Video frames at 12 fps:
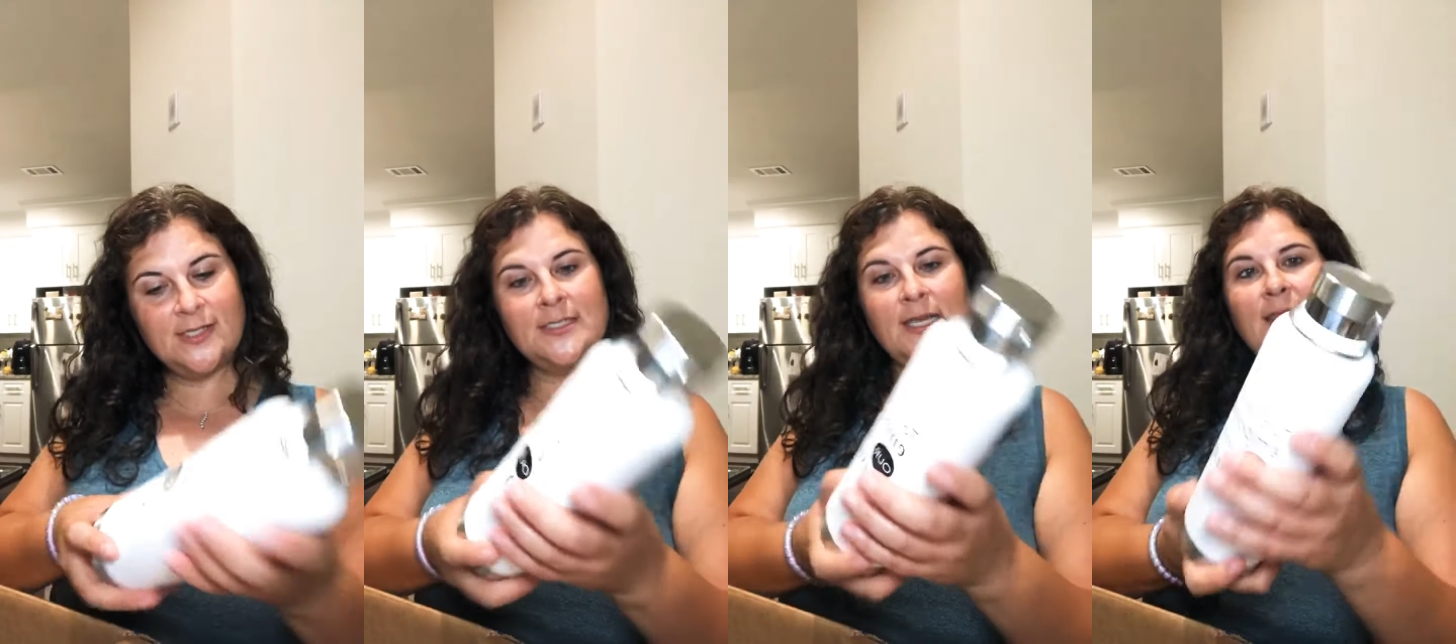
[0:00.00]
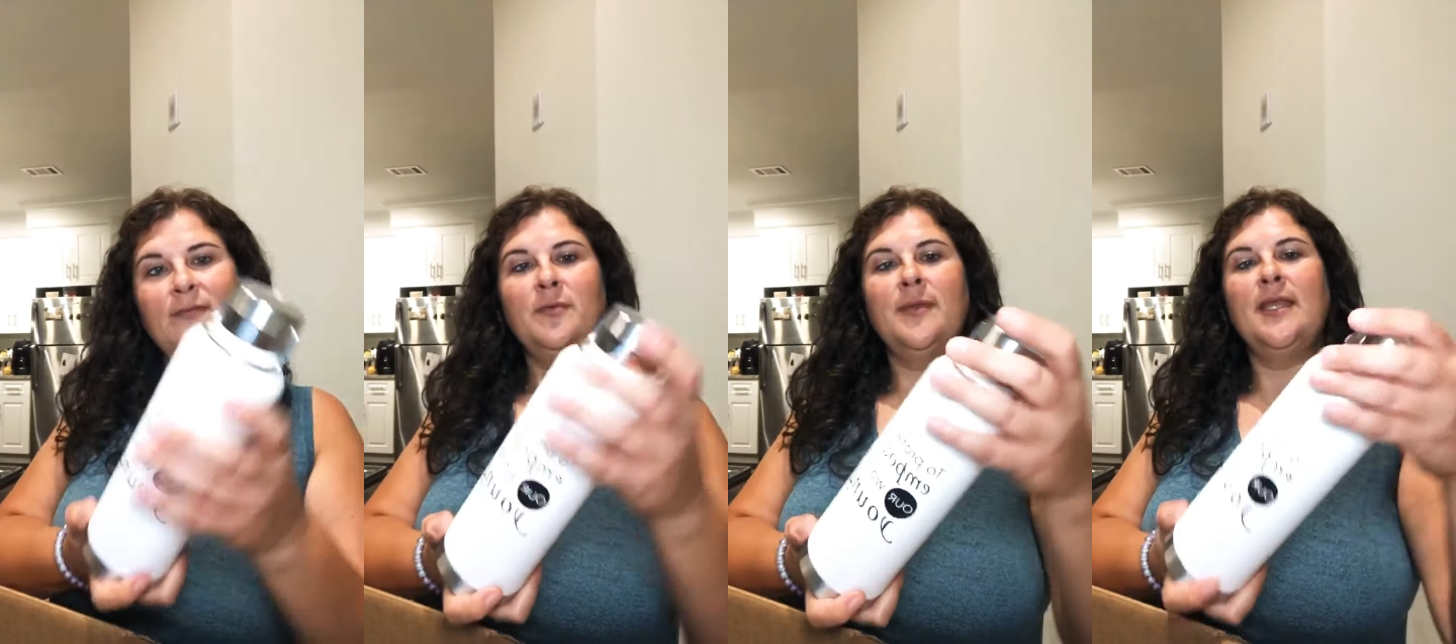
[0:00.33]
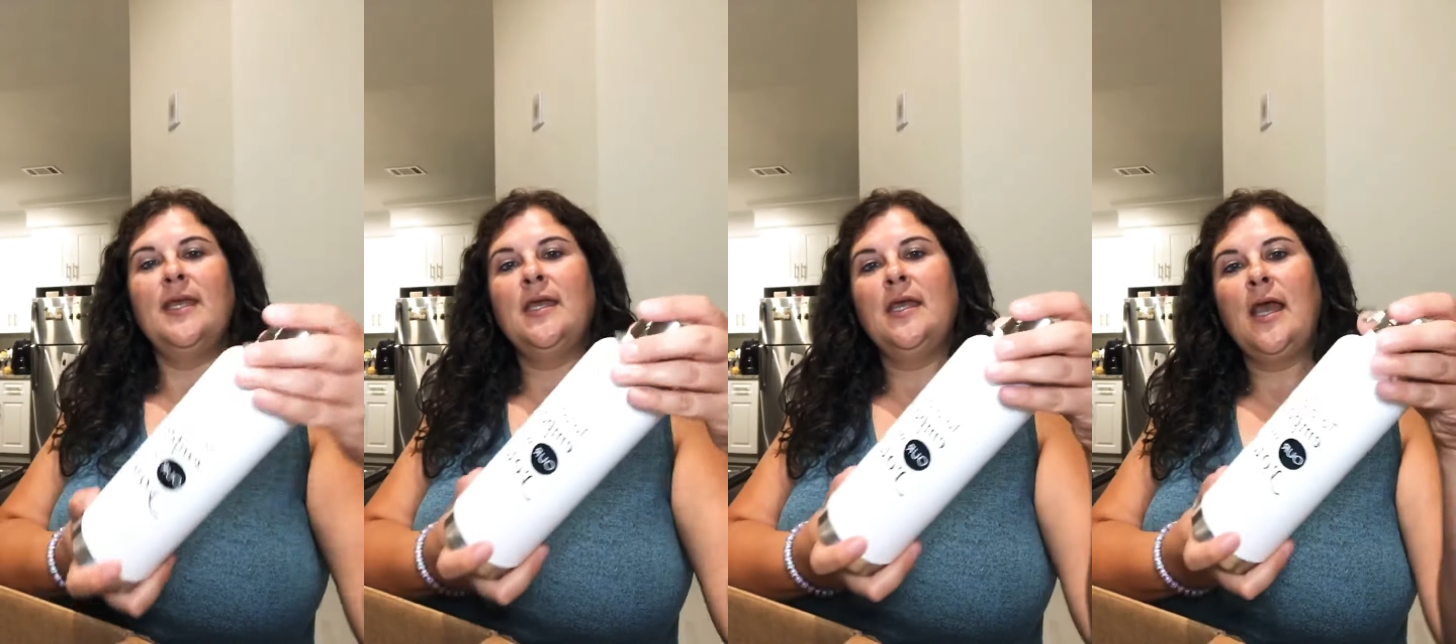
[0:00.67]
and tell
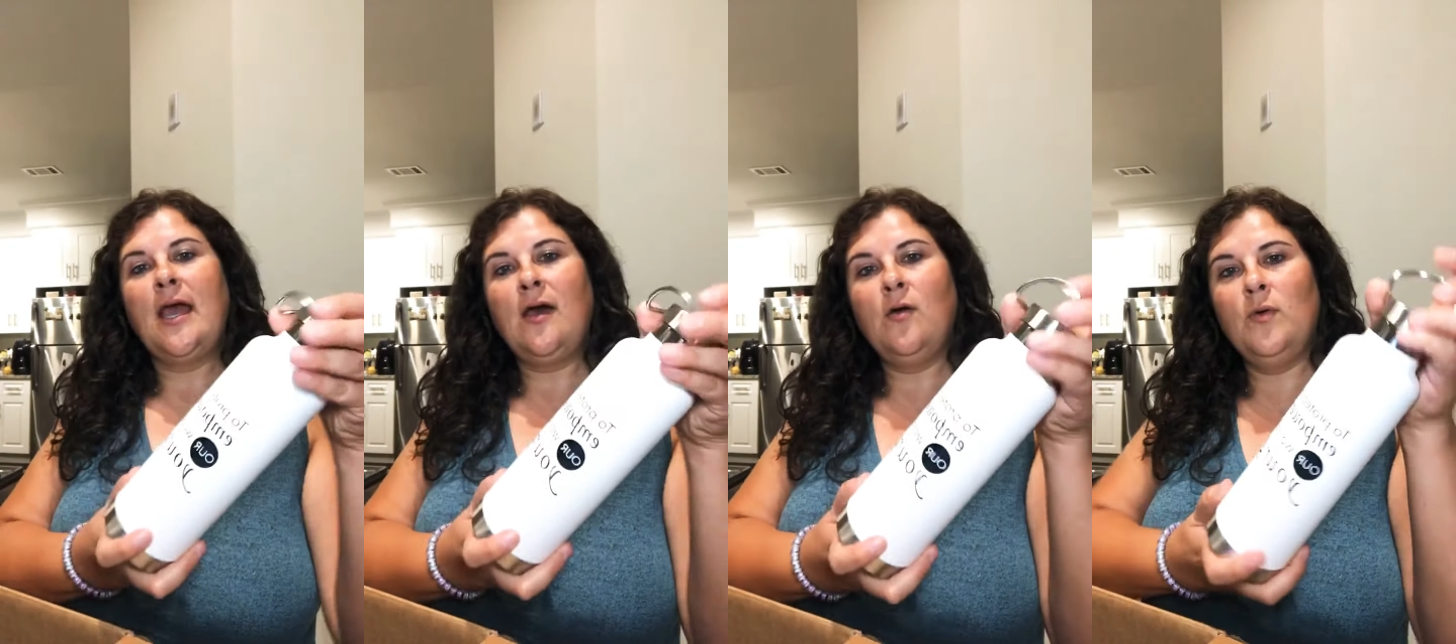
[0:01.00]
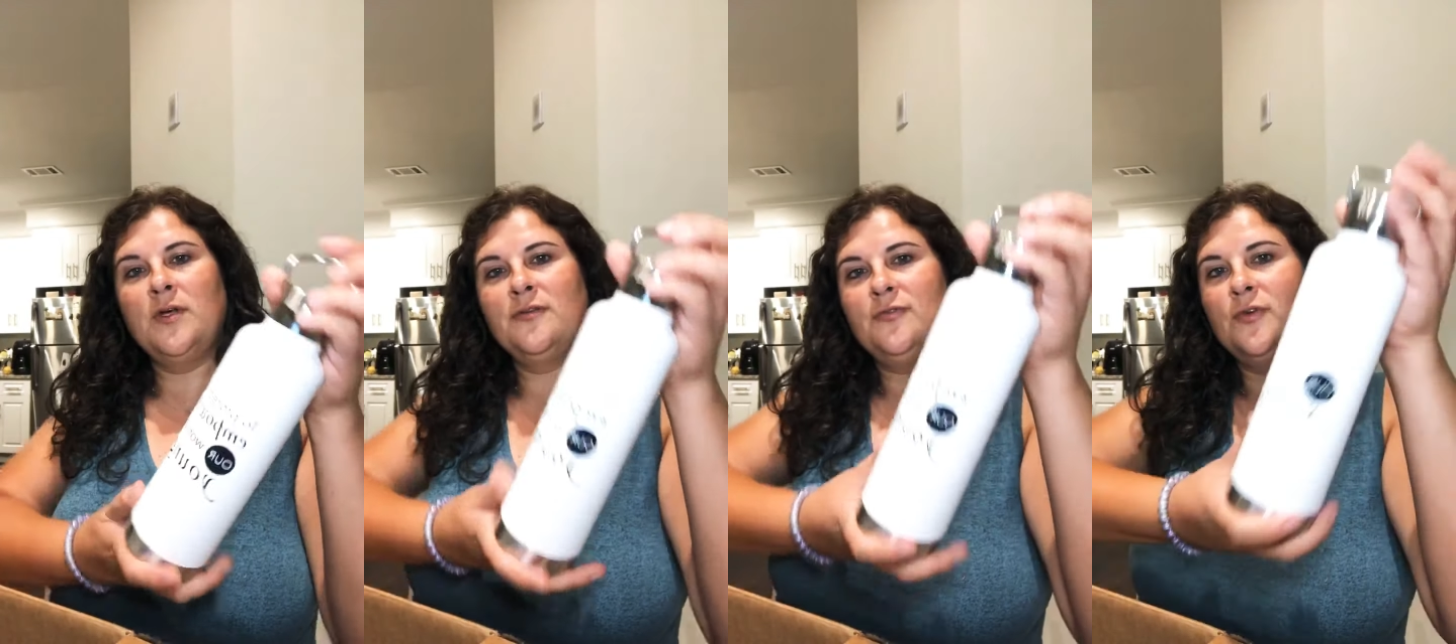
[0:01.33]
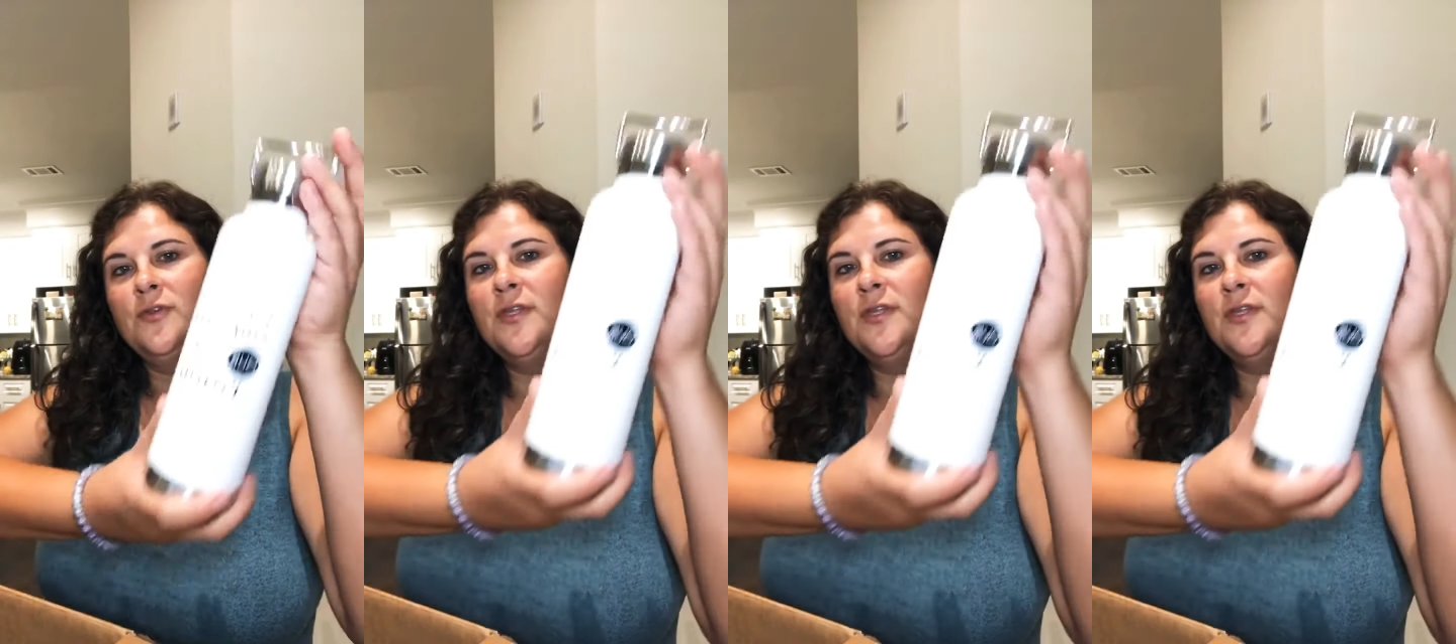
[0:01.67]
everybody how wonderful the